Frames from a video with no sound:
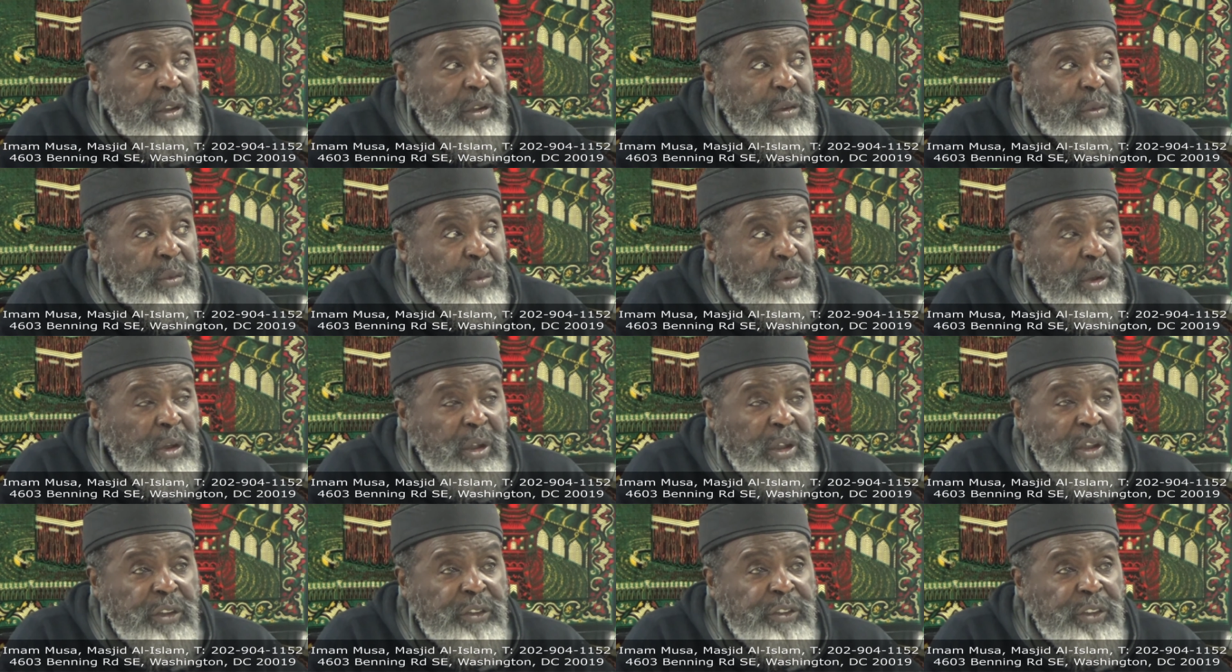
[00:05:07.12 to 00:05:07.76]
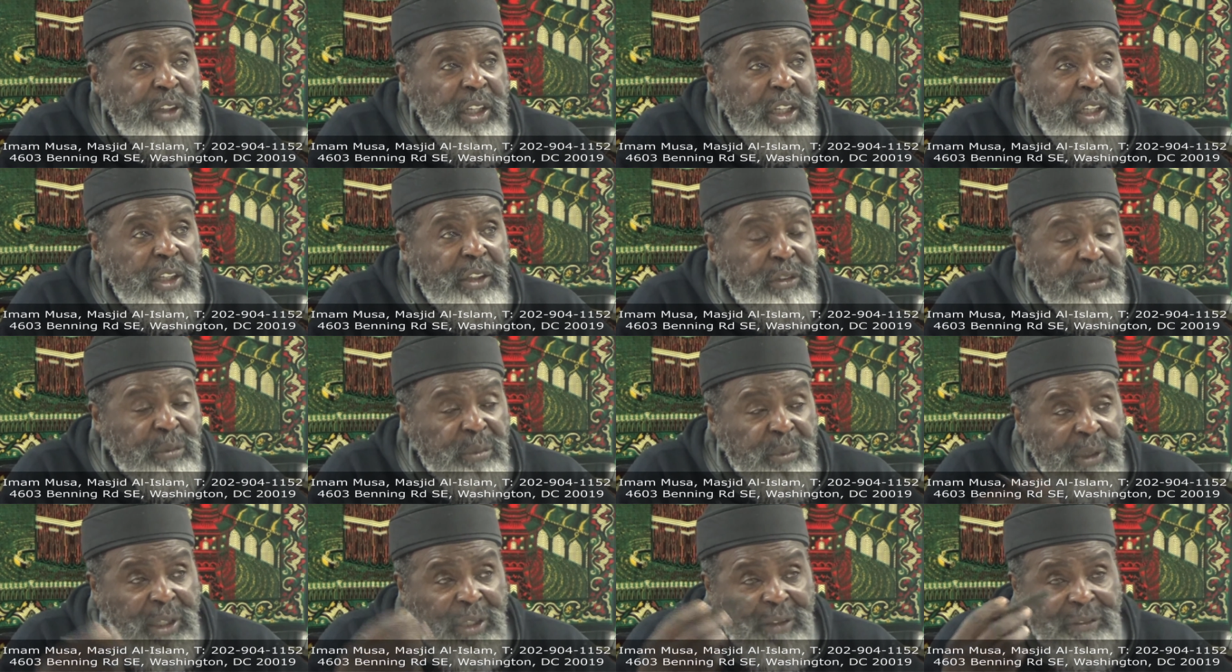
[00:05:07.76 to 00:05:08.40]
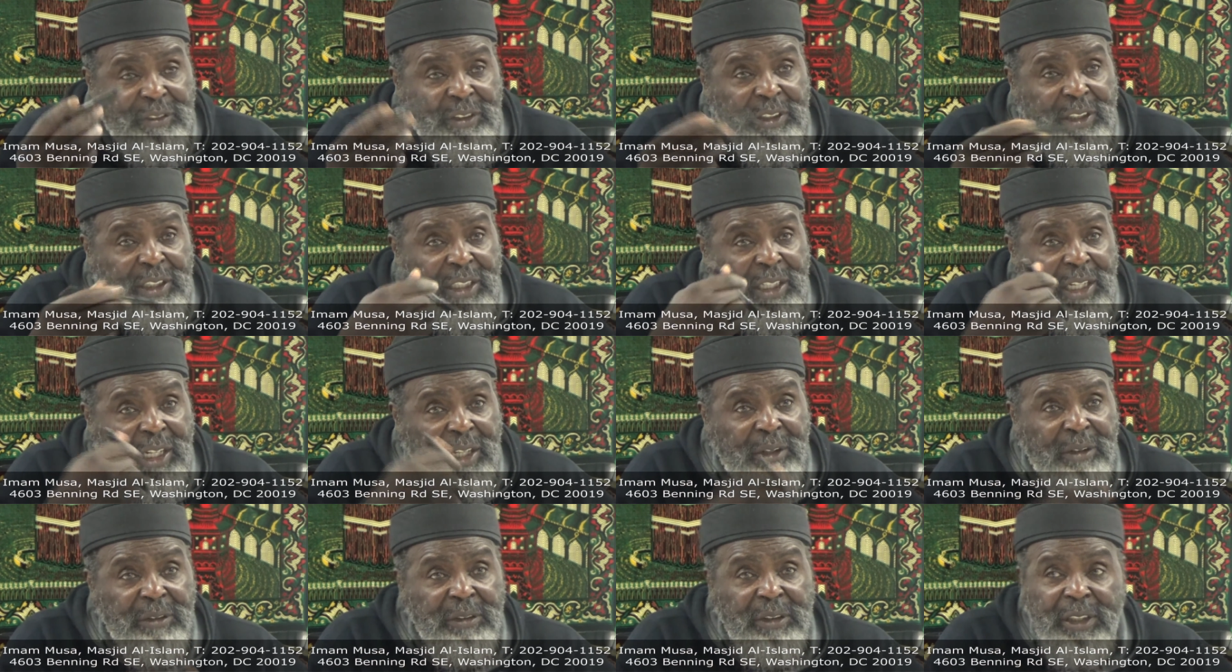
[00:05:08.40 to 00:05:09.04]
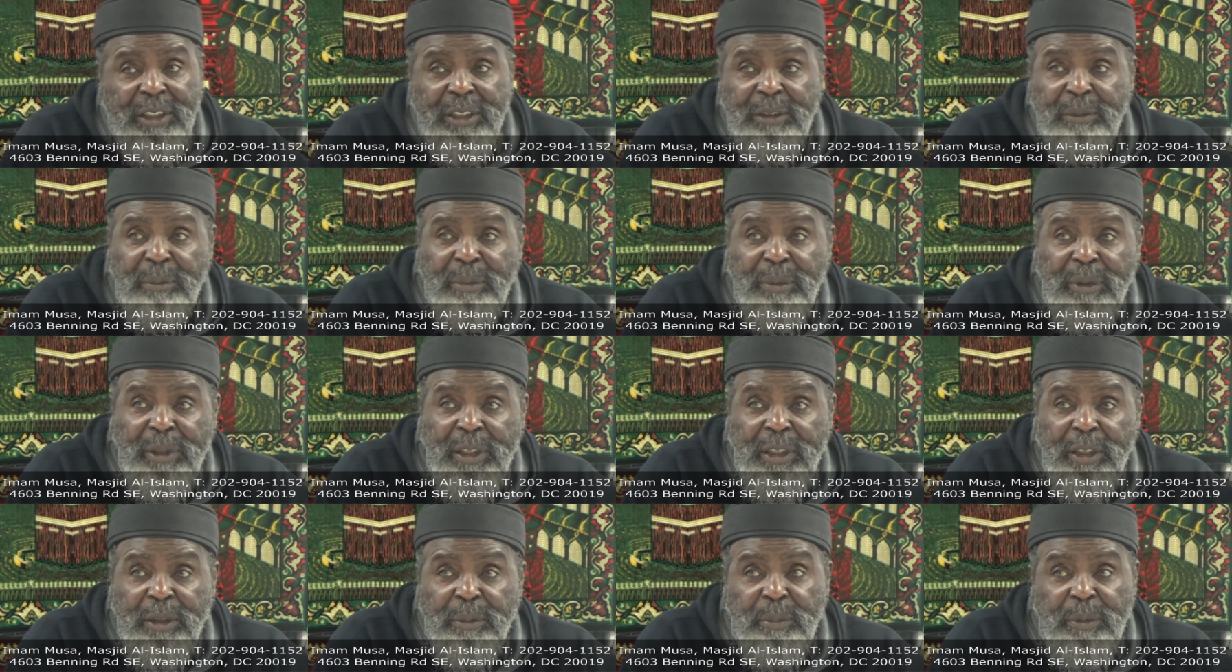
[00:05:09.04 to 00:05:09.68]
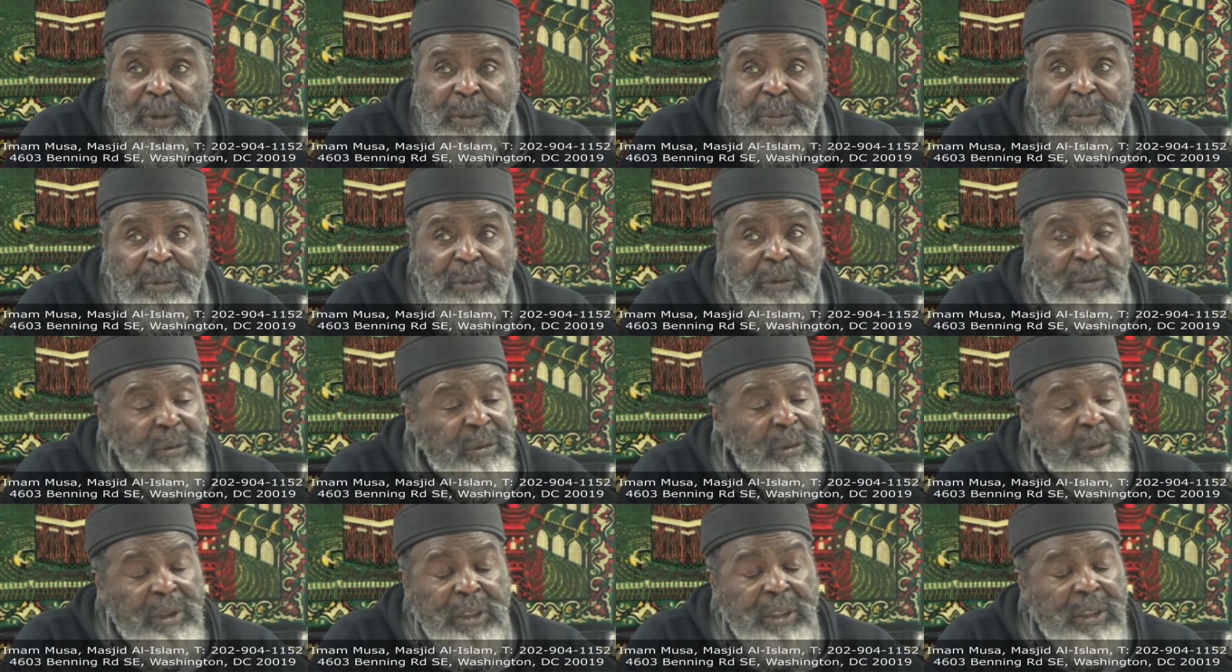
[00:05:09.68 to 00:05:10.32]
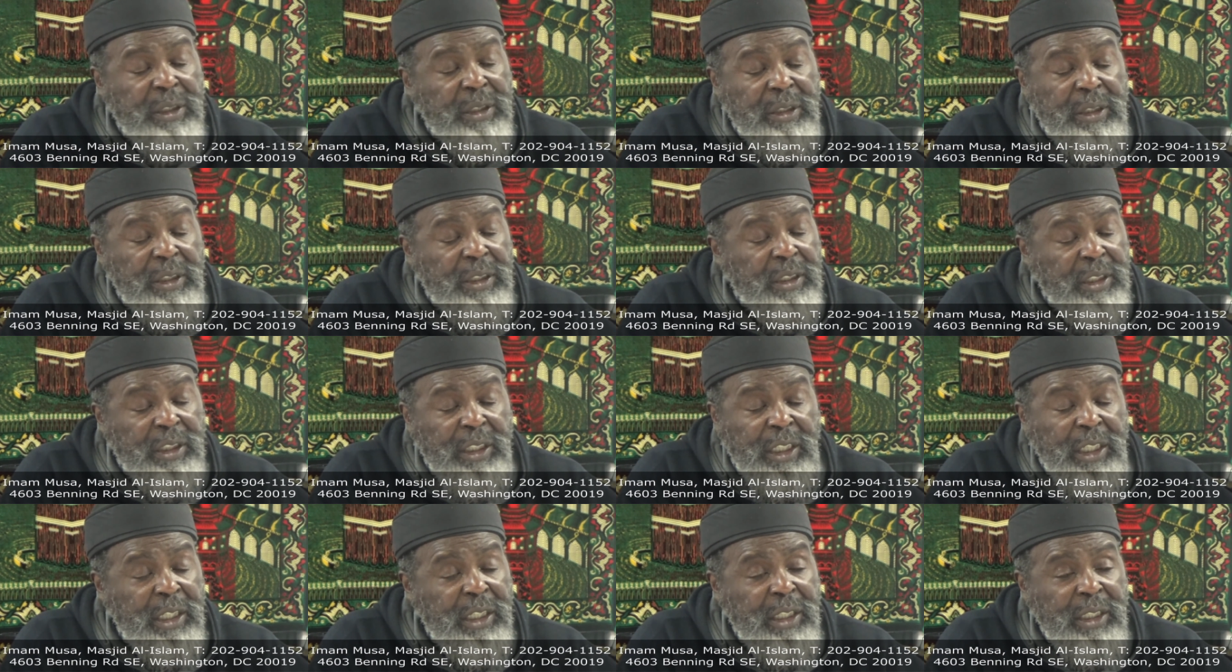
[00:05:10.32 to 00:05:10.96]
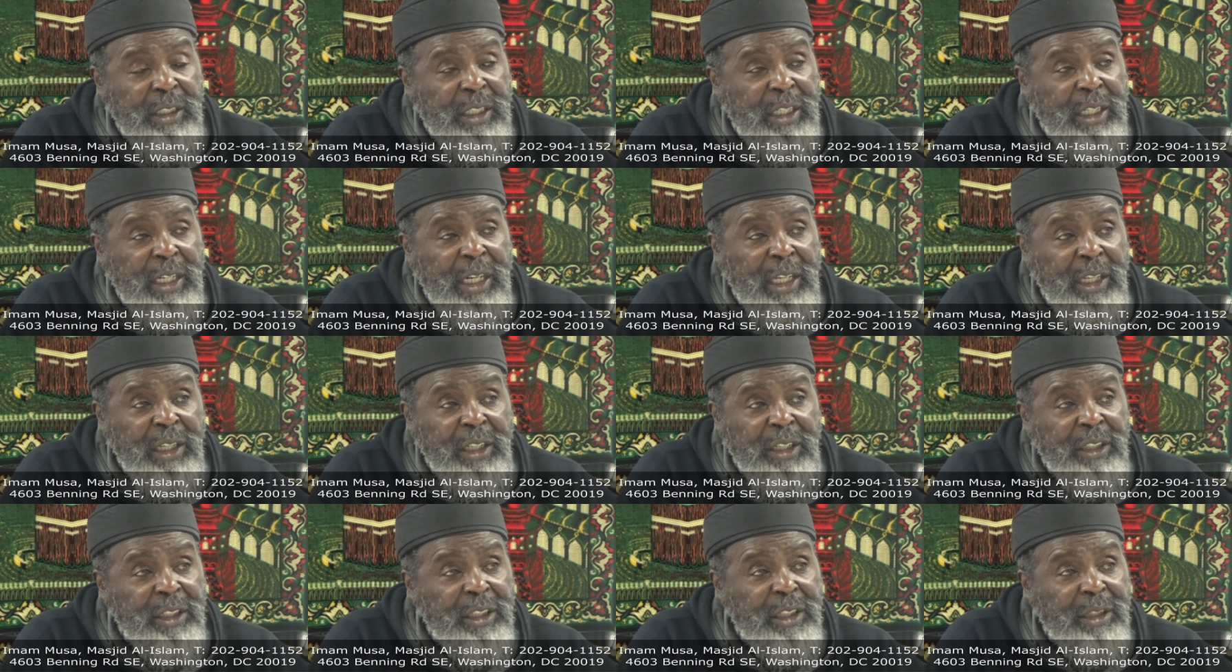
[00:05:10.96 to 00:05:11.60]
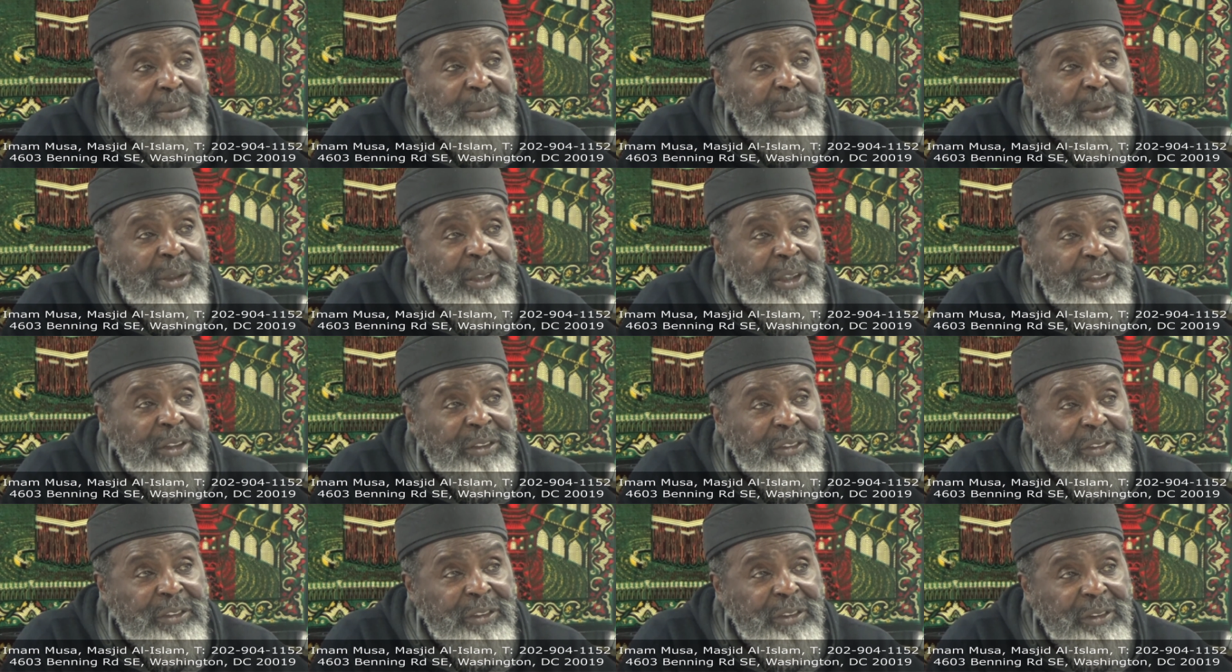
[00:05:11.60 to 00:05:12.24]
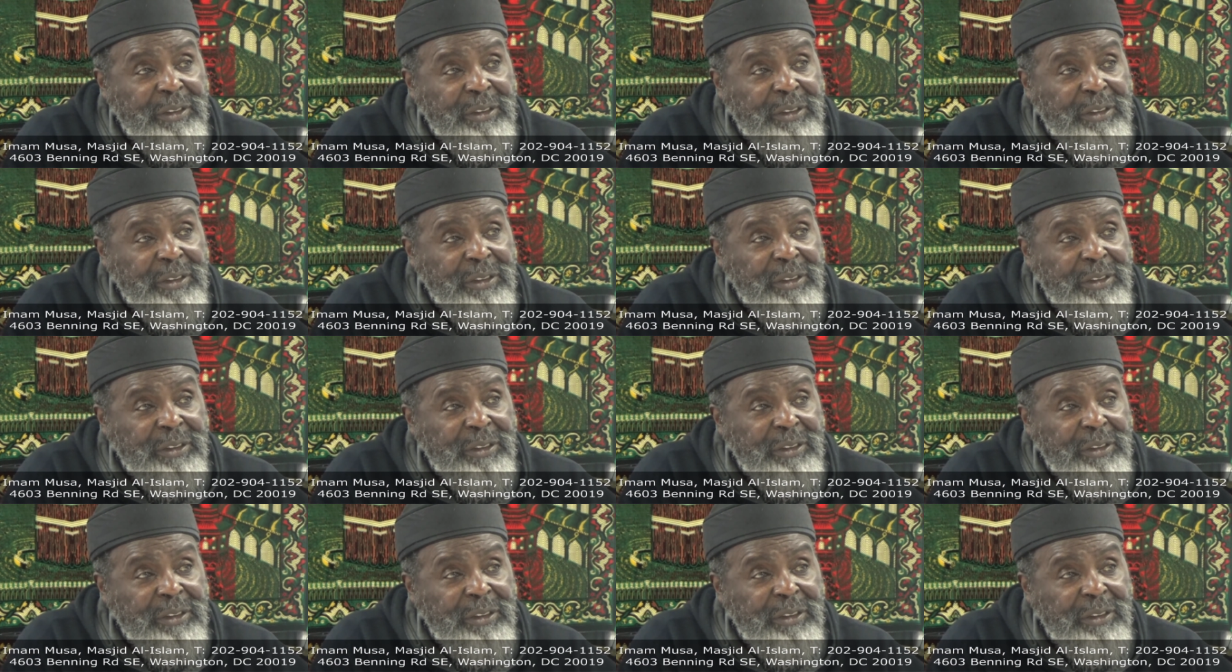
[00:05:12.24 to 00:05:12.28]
the world to change, we have to get out and bring the people to it. They, are not going to come to us.